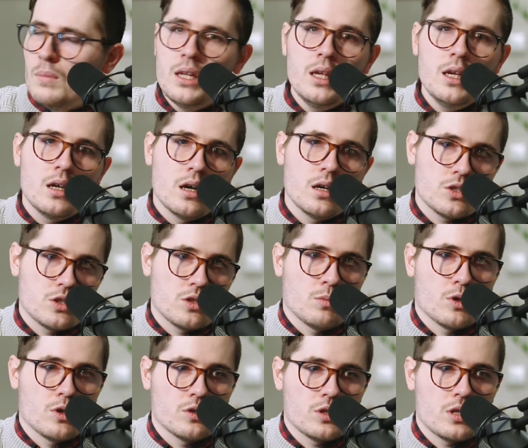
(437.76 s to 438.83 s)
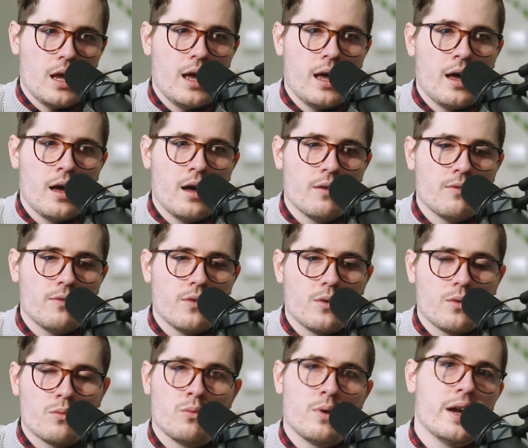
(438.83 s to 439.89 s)
Many customers have
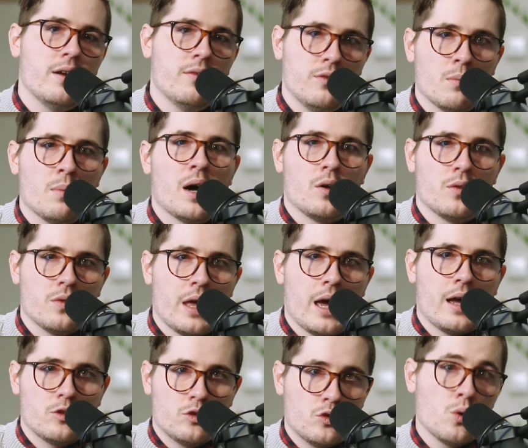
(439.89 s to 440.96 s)
raved about that